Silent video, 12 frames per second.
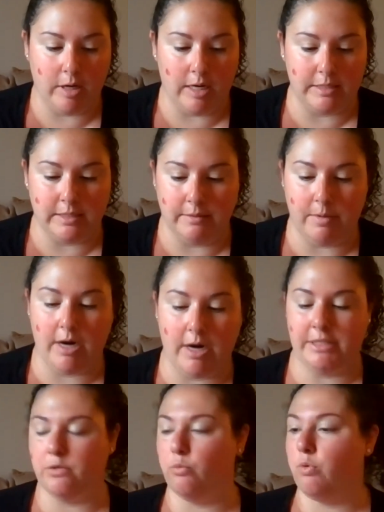Awesome. All
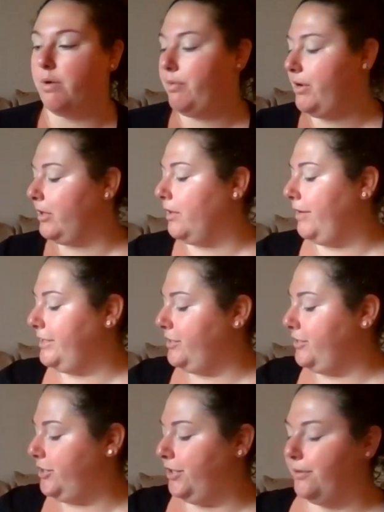right, so what we are going
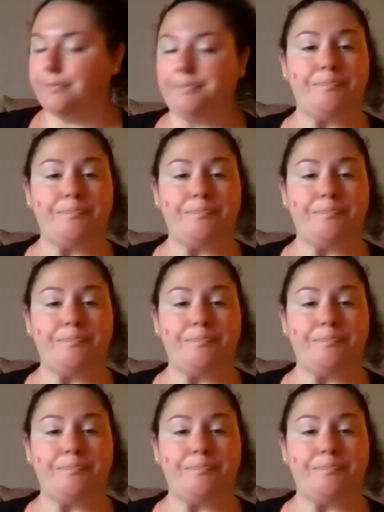to do